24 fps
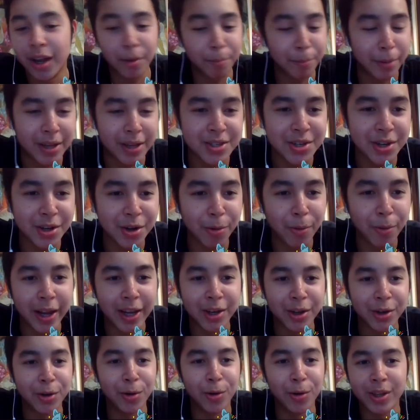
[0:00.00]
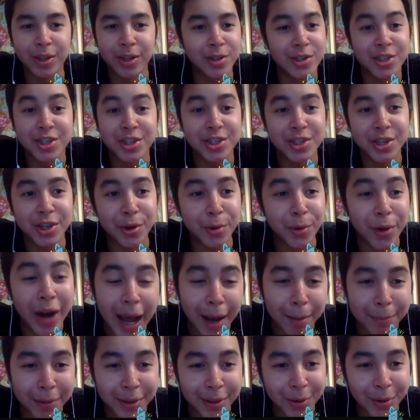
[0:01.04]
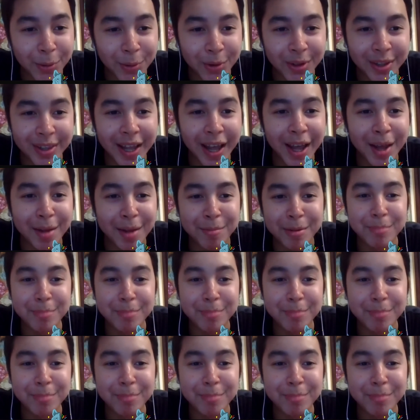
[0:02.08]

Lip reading: based on a while ago, it's just like you were happy the whole time.